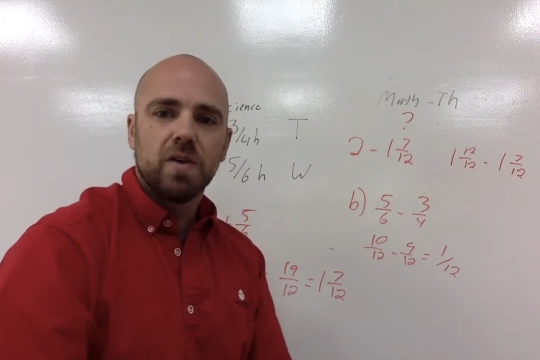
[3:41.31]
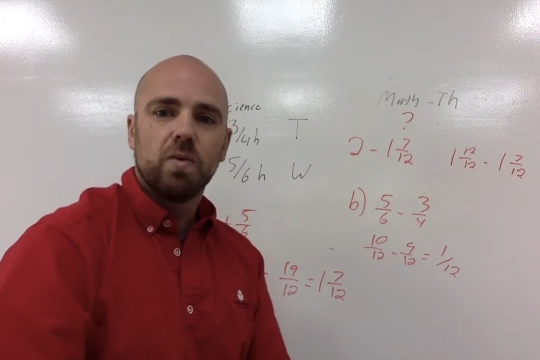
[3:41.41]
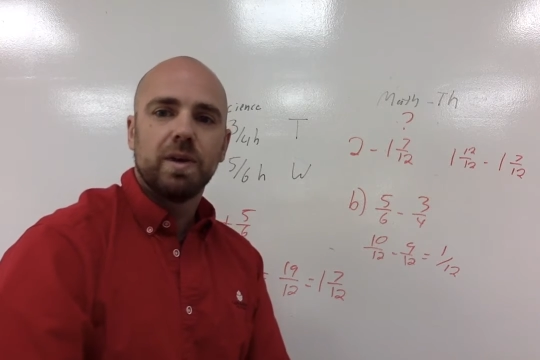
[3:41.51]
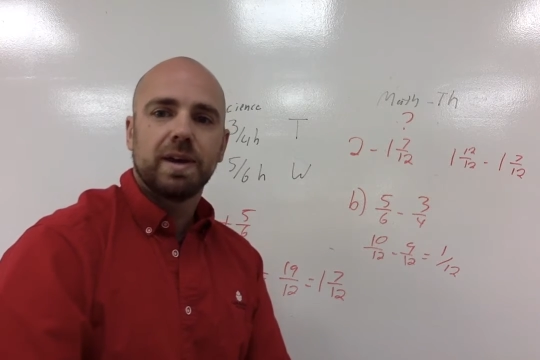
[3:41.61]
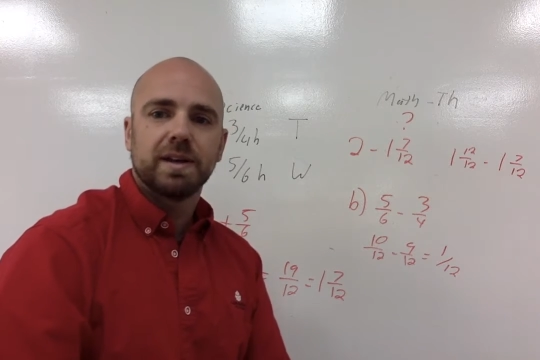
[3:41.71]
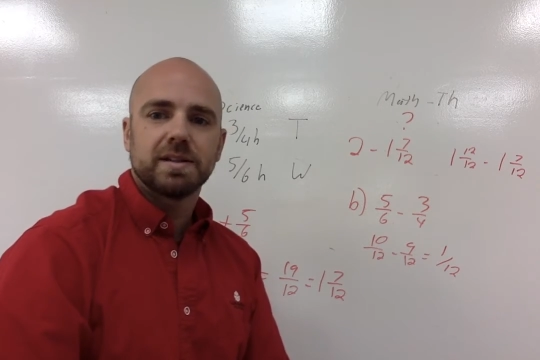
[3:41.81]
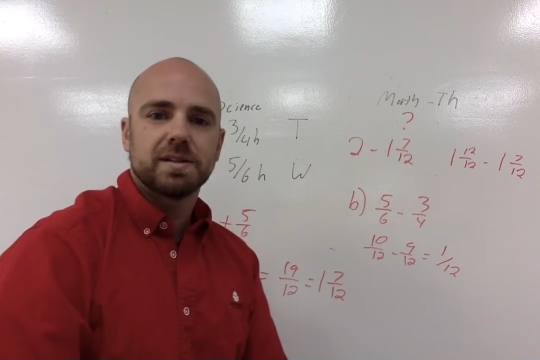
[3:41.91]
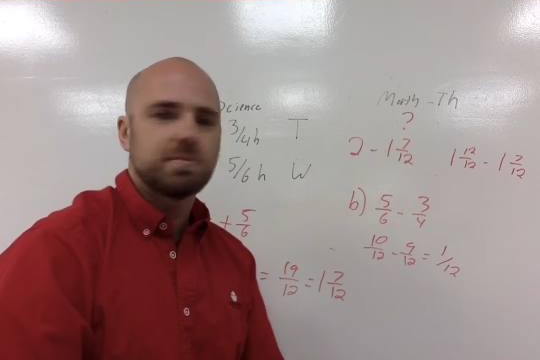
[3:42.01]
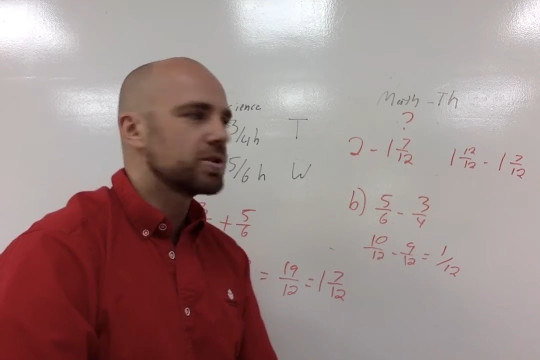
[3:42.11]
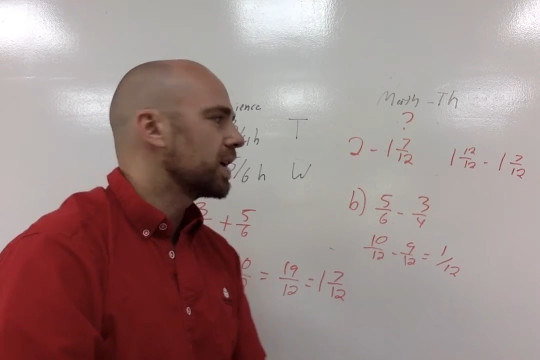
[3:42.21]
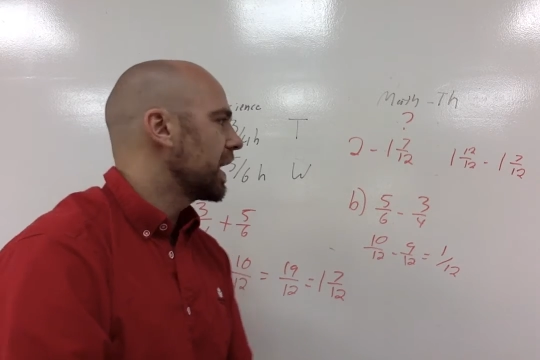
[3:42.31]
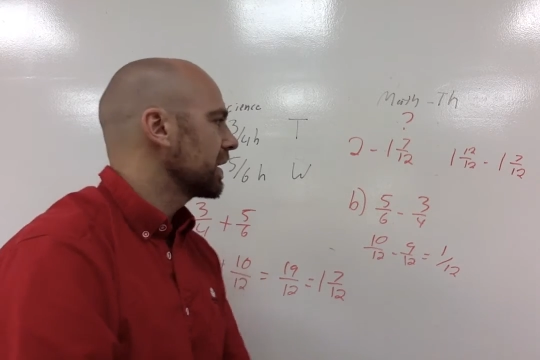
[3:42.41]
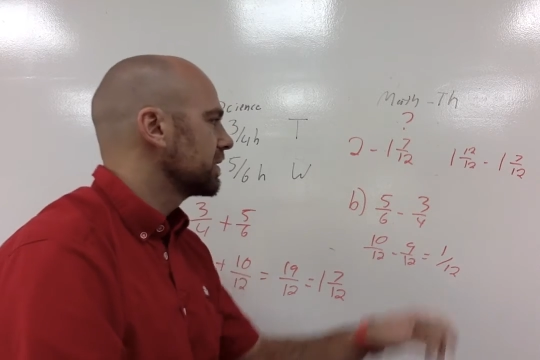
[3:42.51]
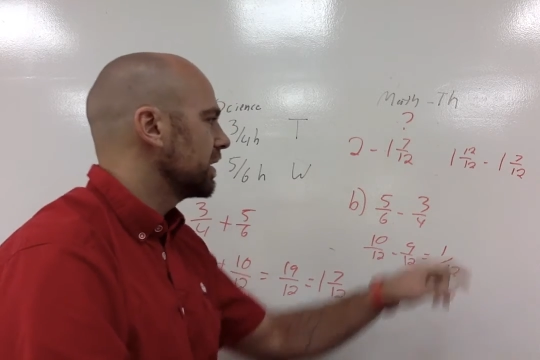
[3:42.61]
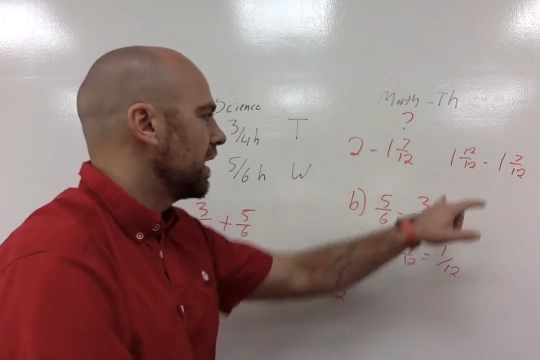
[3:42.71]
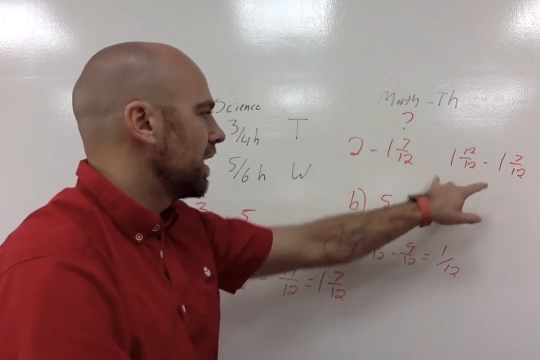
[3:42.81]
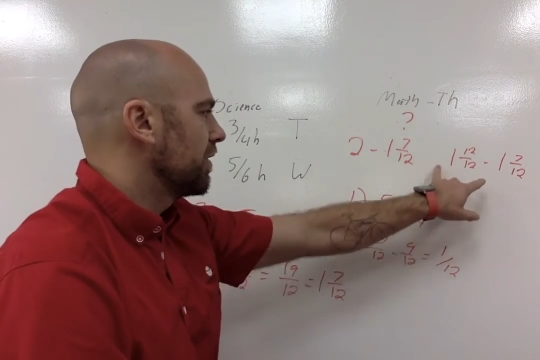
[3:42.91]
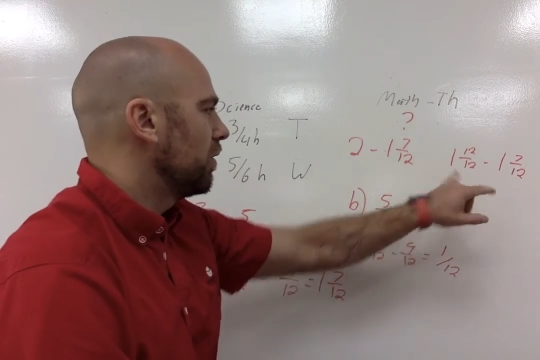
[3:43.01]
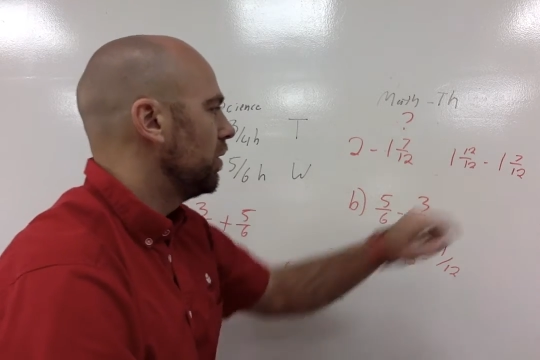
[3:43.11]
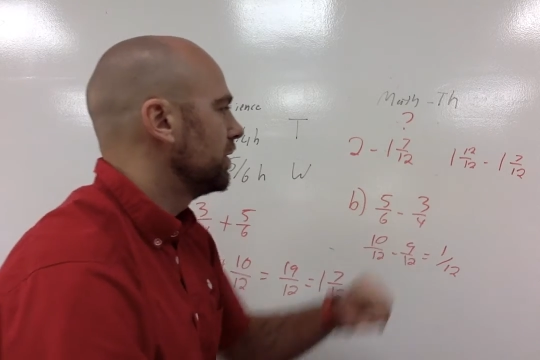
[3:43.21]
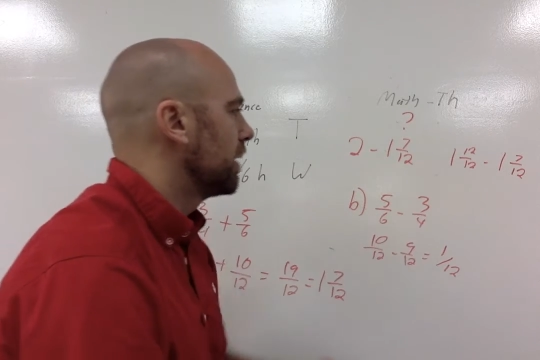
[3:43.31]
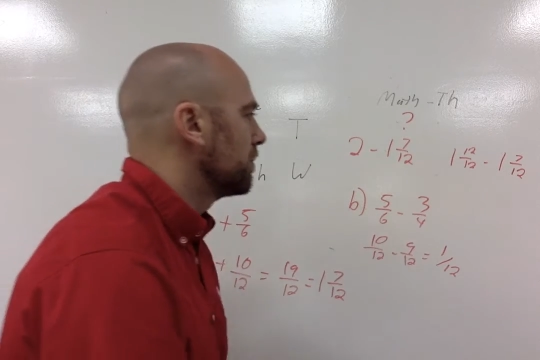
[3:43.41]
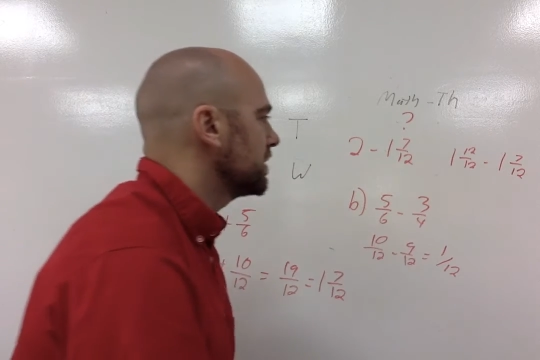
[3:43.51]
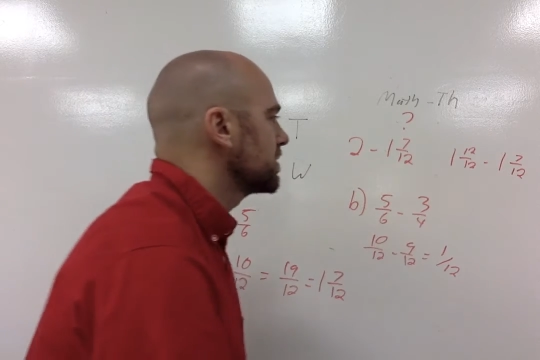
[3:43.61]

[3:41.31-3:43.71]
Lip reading: We can subtract the whole number.